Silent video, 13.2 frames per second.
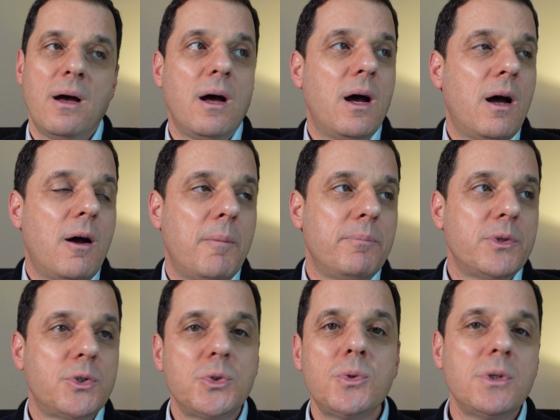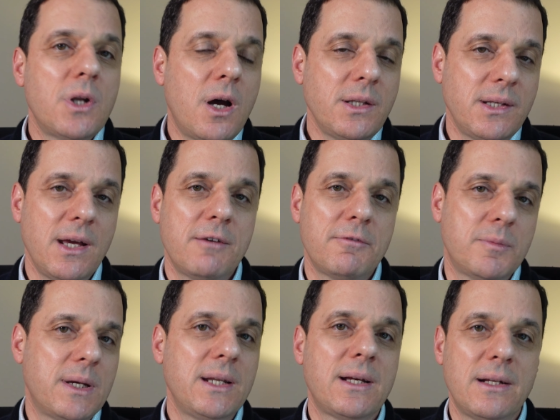do not have a
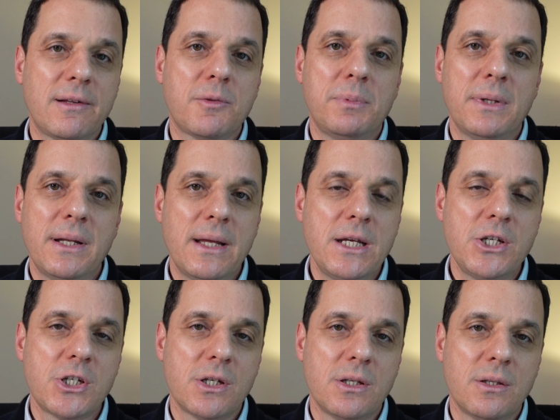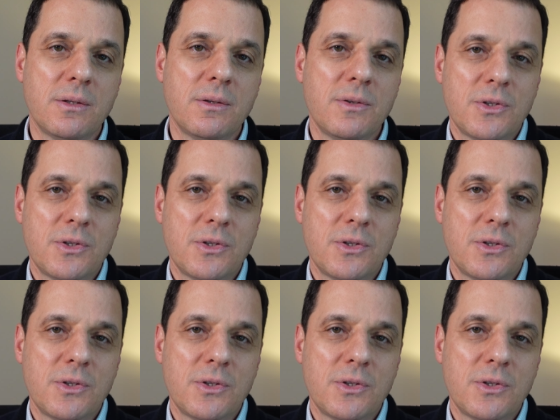medical explanation.